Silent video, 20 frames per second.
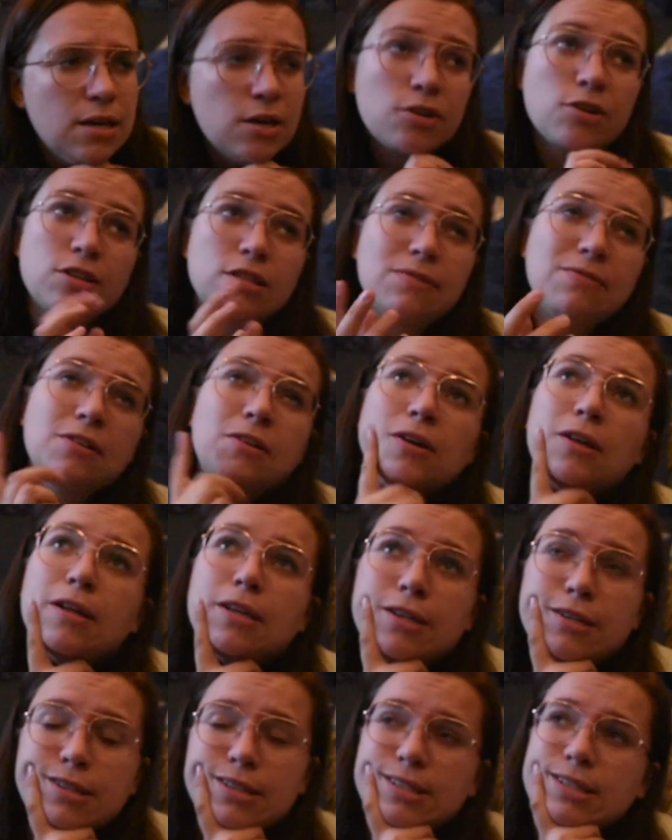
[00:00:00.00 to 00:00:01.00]
Christopher Nolan
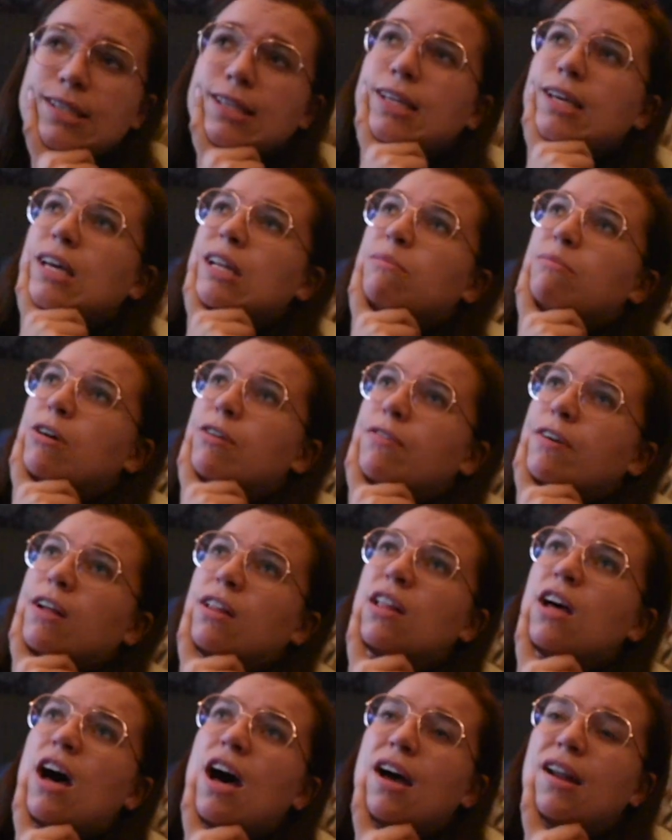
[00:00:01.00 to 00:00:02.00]
uses Cillian Murphy a
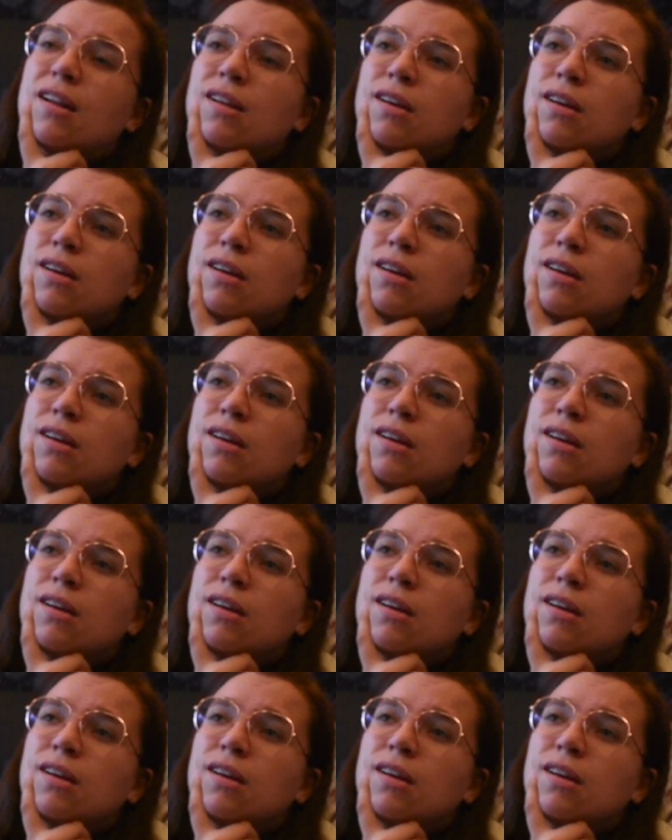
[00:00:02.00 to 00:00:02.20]
lot.